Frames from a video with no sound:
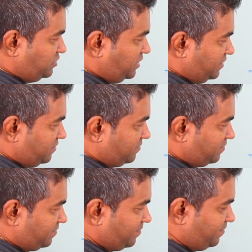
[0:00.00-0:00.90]
Jane,
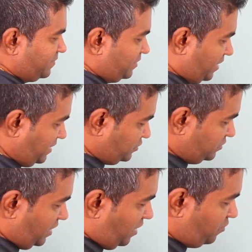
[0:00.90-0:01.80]
right? So
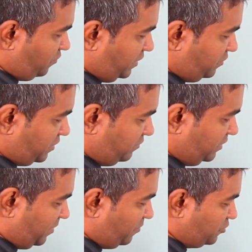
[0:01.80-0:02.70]
now when you give
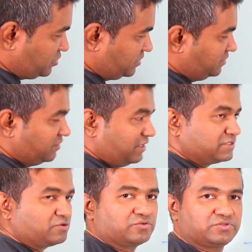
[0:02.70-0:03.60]
the promotion,
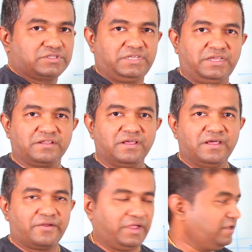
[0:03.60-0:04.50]
it's go to the Jane,
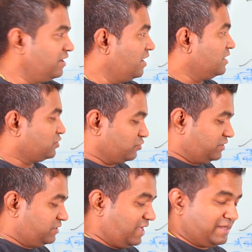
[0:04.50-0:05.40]
right?
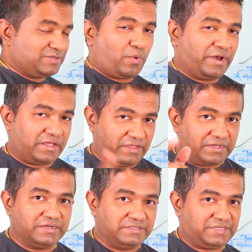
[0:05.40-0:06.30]
So there is one
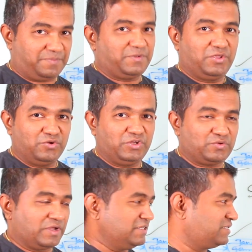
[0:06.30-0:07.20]
other concept you need
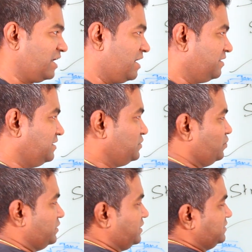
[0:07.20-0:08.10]
to understand this,
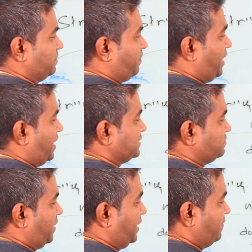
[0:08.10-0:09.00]
but there is a
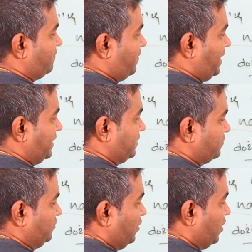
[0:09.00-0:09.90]
pass by
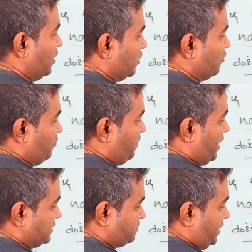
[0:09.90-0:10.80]
value or
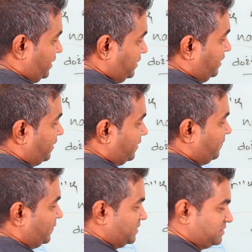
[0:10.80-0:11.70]
pass by
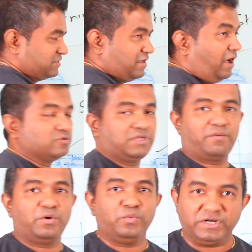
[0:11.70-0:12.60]
reference. How
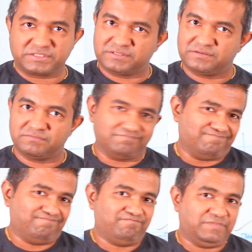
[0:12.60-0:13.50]
Java works,
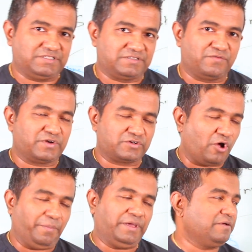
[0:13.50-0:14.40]
it's a different
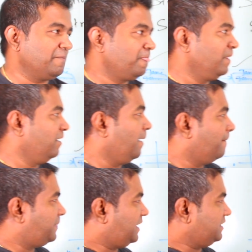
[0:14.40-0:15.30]
topic,
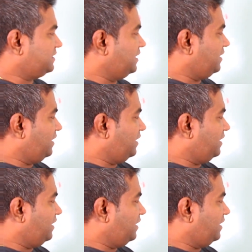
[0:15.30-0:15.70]
but